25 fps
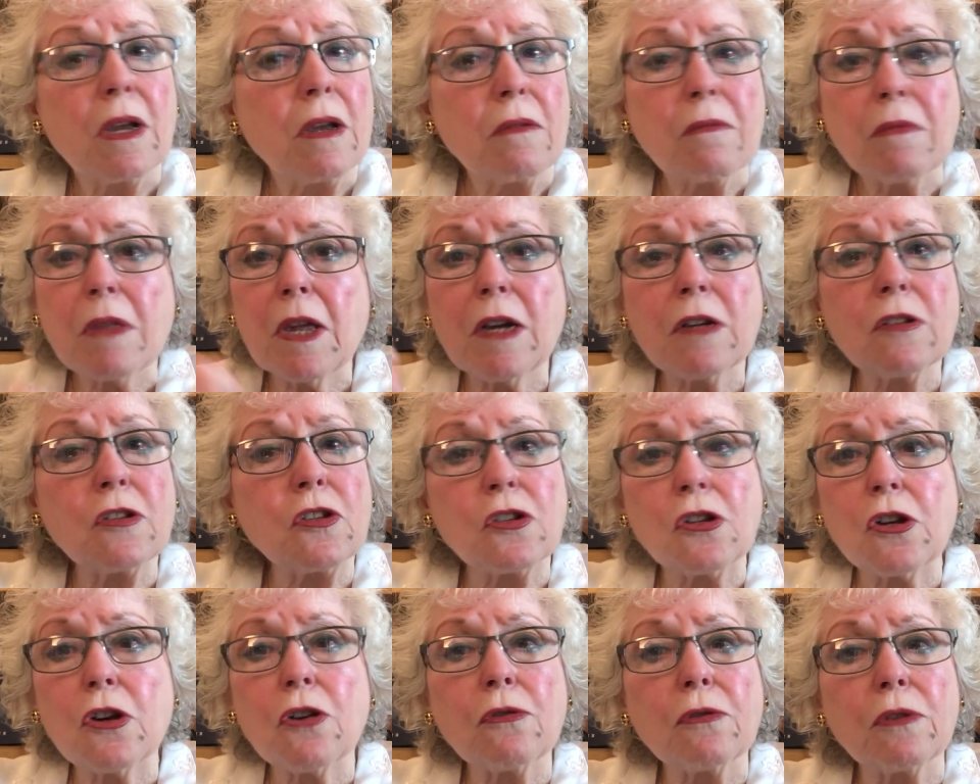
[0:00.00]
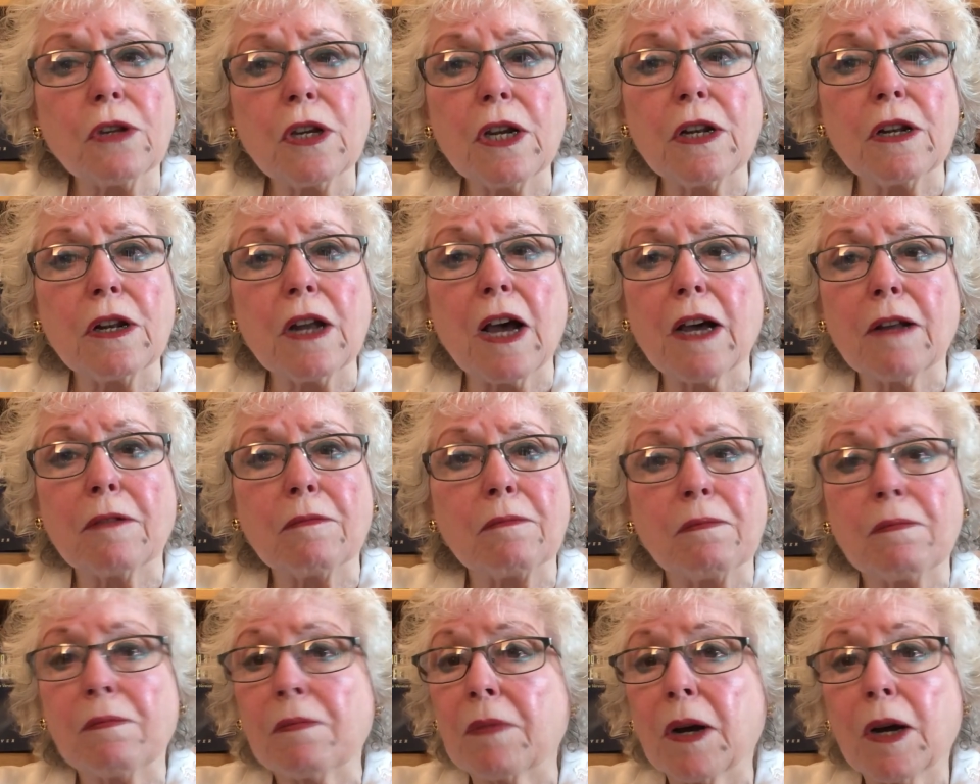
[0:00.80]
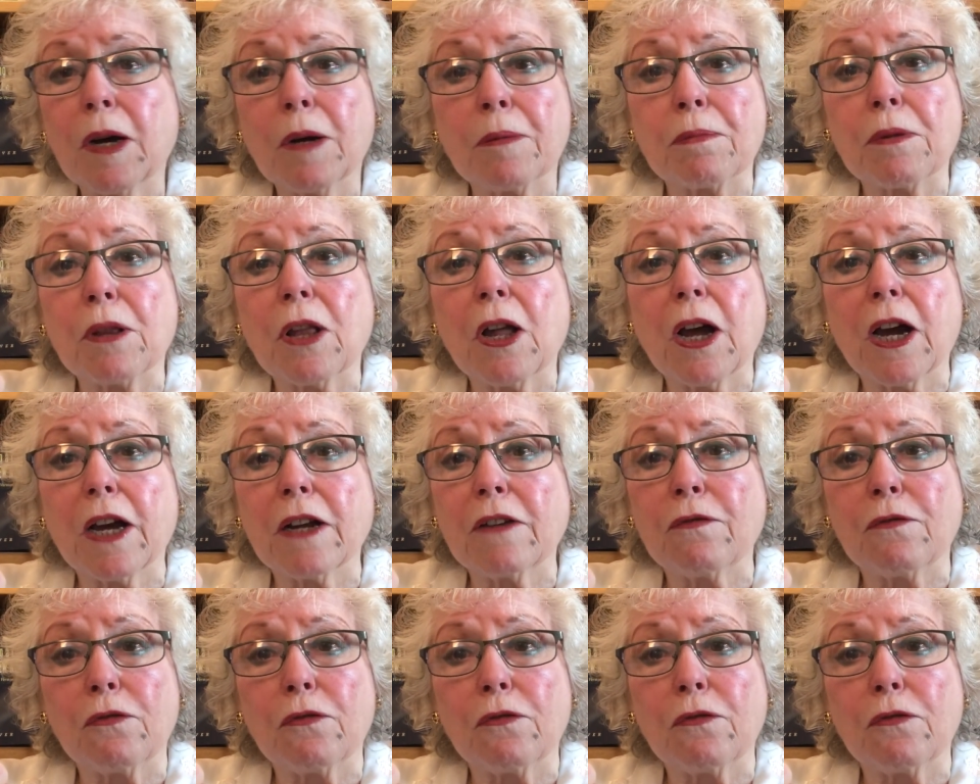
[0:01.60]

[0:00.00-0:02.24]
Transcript: They're certainly not applied